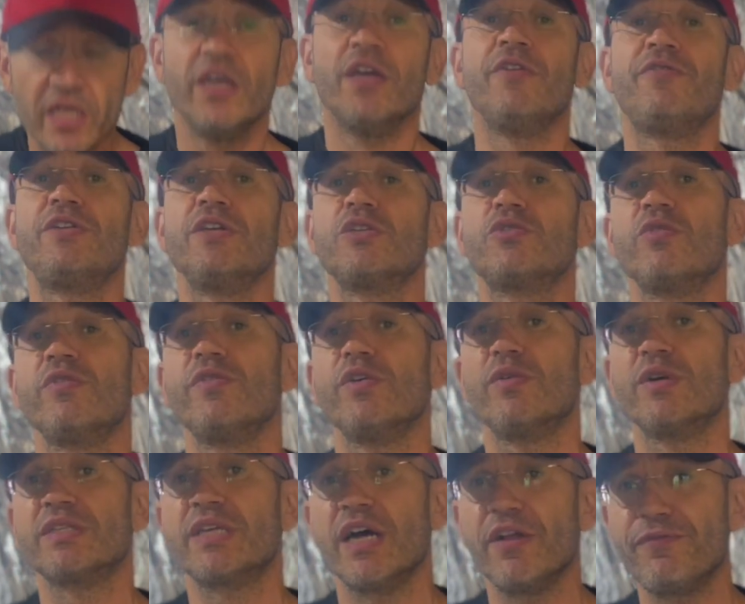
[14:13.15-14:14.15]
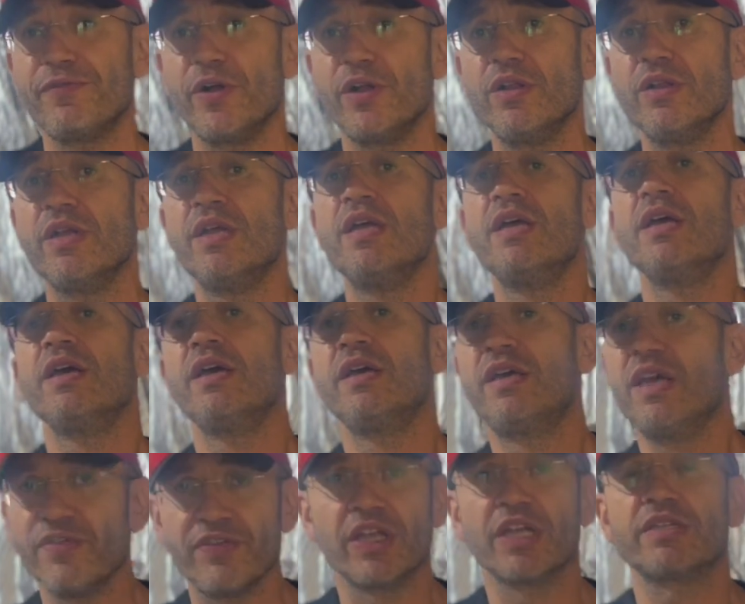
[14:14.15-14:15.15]
If this review was helpful,
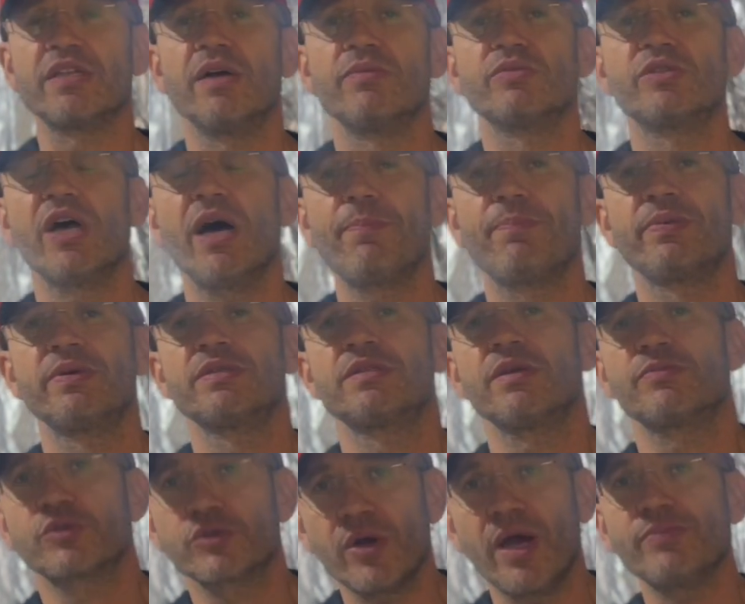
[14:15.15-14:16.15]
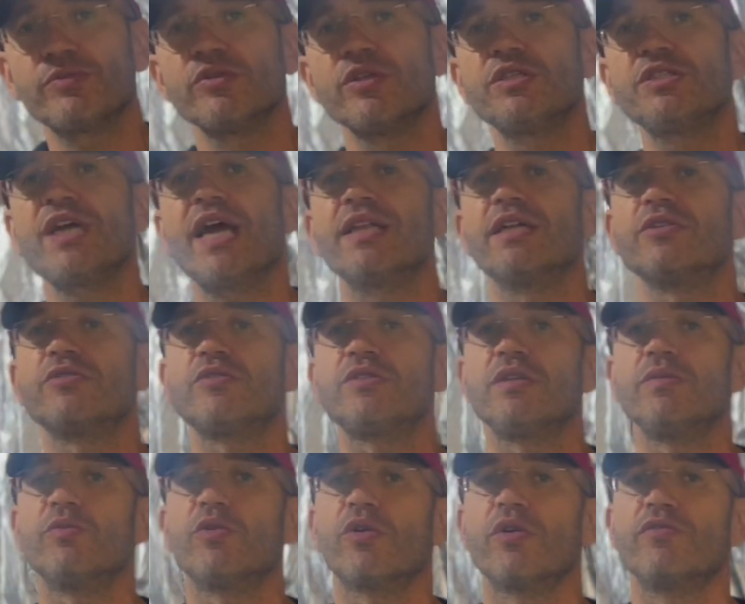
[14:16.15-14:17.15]
give it a thumbs up. Subscribe to the channel to
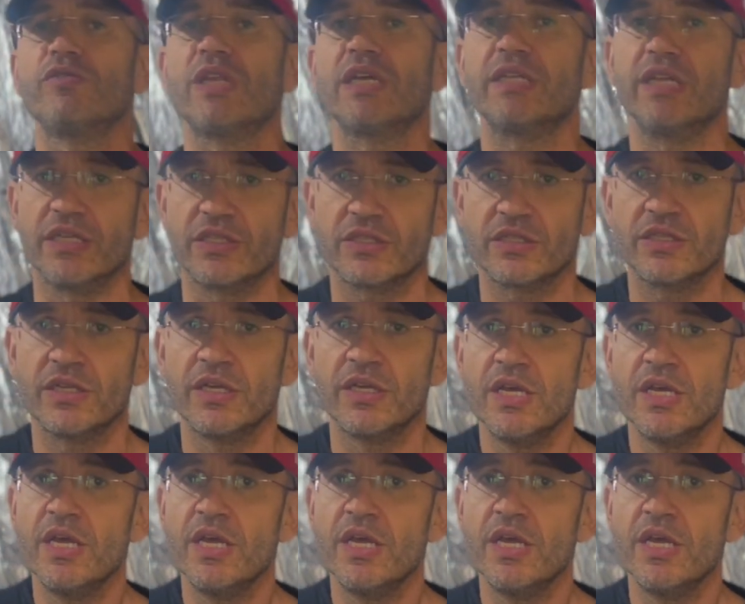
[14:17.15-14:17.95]
see more reviews like this.